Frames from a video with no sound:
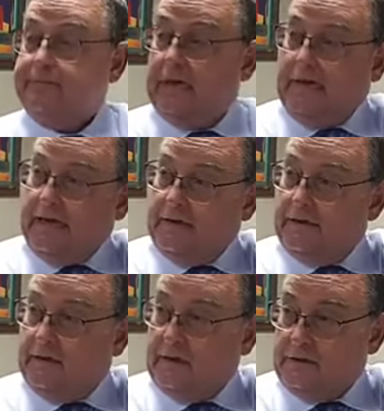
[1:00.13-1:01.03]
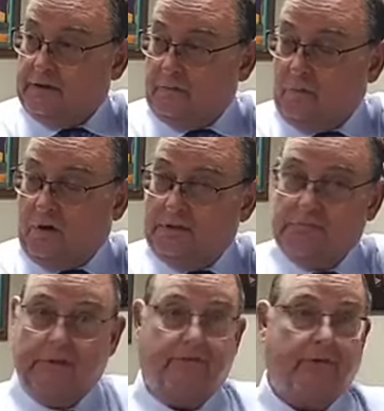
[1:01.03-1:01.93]
and someone
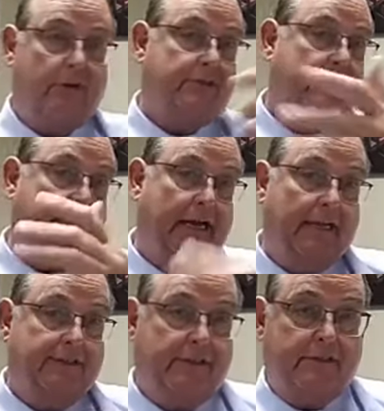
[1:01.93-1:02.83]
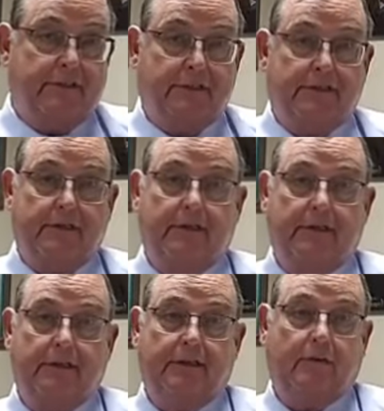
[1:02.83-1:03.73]
in the front seat has it
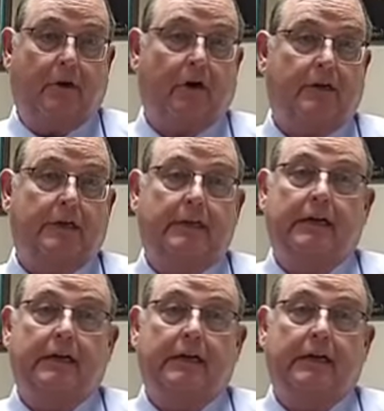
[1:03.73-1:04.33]
in their pocket,